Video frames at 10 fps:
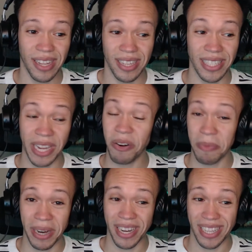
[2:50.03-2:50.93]

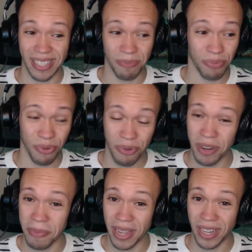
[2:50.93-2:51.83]
Digimon is pretty
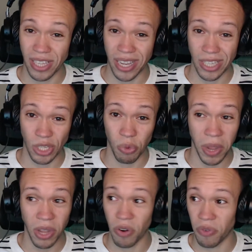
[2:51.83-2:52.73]
big and can
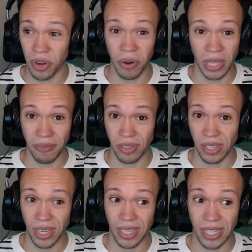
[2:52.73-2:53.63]
swing over, level
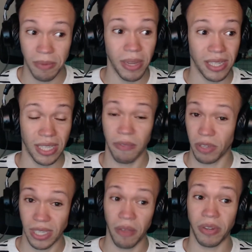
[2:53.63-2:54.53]
6 and in some cases level
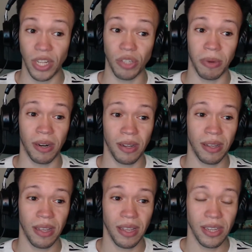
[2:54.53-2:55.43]
7 Digimon.
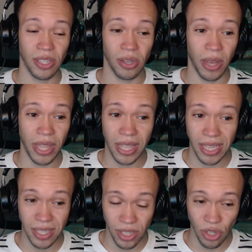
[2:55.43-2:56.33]
So I think
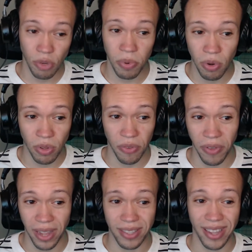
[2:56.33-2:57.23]
this is a super cool
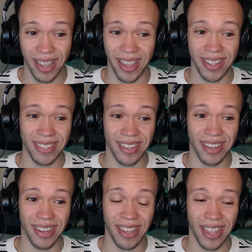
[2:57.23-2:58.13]
effect, and
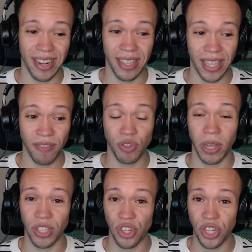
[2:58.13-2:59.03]
it gives you
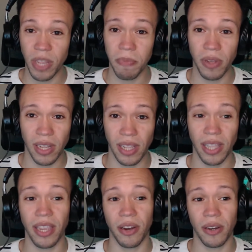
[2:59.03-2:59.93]
a cheap
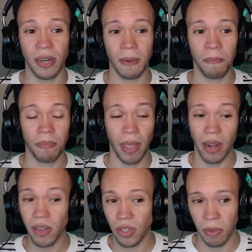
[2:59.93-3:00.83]
clear. And
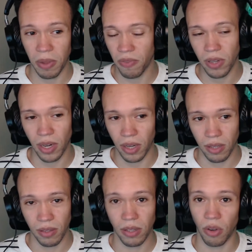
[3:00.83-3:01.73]
also, if you need to
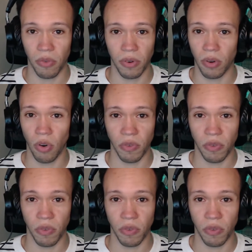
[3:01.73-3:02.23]
go over